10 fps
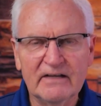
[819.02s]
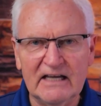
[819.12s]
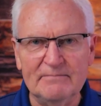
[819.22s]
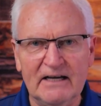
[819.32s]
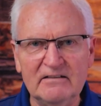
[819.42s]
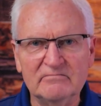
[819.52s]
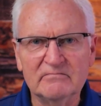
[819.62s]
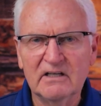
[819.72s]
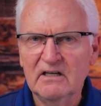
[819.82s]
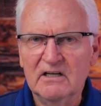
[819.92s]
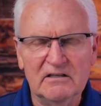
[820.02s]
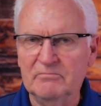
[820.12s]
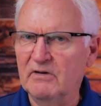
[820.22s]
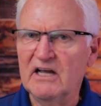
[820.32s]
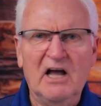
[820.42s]
Amen?
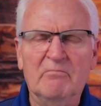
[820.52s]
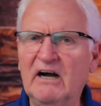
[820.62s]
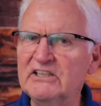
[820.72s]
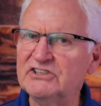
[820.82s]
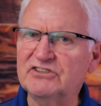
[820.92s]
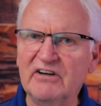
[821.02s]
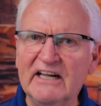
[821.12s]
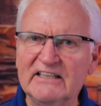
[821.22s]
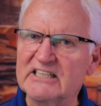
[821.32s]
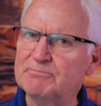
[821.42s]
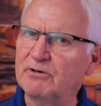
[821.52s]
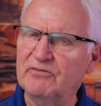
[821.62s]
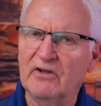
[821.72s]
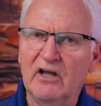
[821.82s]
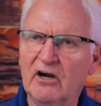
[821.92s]
His strength is
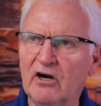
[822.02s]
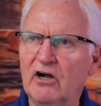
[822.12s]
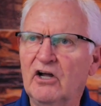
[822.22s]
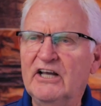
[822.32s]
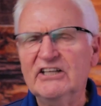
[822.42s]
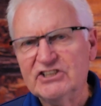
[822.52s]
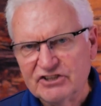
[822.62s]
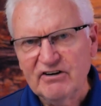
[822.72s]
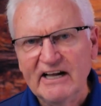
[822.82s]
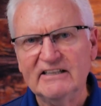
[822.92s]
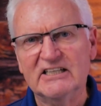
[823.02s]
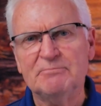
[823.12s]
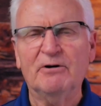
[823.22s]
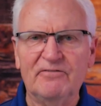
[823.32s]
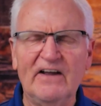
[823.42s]

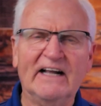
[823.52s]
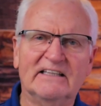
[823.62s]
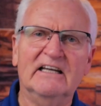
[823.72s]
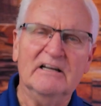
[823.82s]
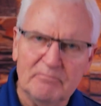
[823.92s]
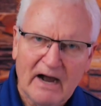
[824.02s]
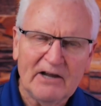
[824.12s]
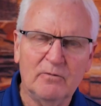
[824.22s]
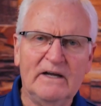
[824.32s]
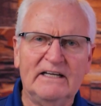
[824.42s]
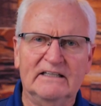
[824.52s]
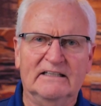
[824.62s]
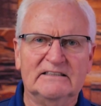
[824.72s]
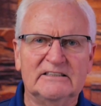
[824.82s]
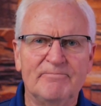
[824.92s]
perfected in my
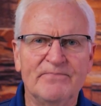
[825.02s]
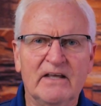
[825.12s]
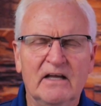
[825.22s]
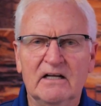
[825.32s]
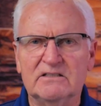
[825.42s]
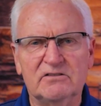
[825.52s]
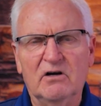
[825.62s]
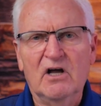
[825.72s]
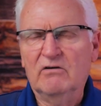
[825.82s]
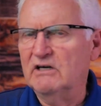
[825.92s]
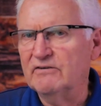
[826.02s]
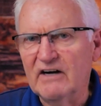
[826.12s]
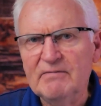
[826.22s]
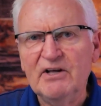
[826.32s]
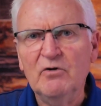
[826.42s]
weakness. And so whenever
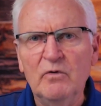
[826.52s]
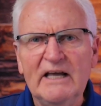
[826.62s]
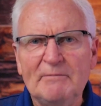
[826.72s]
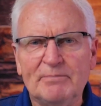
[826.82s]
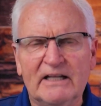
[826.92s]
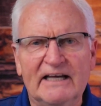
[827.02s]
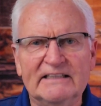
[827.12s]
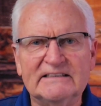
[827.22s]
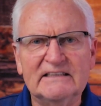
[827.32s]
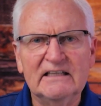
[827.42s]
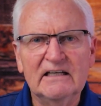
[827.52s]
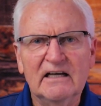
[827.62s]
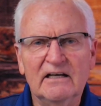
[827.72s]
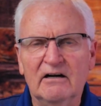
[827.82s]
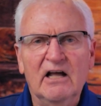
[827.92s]
I'm in a weak place,
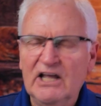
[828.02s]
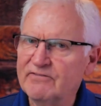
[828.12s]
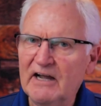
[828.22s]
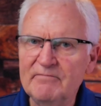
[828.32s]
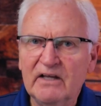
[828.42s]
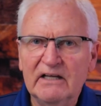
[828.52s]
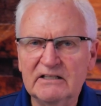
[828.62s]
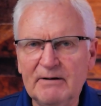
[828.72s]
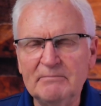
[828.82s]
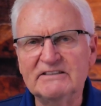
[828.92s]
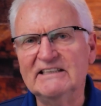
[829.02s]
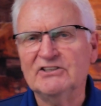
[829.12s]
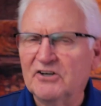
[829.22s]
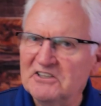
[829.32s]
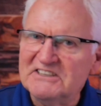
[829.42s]
the Bible says,
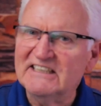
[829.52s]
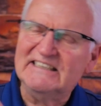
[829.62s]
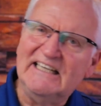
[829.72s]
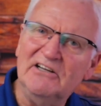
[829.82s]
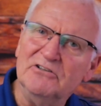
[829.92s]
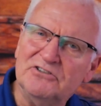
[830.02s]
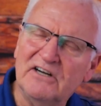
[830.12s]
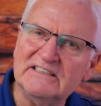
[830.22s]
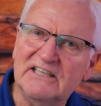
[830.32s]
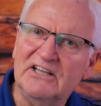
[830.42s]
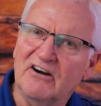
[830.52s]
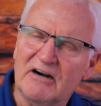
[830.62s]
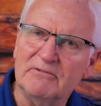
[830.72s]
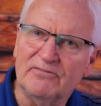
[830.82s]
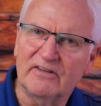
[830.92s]
cursed is he who trusts in the
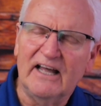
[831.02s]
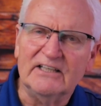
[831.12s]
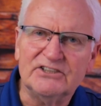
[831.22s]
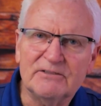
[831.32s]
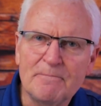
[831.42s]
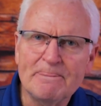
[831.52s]
arm of flesh.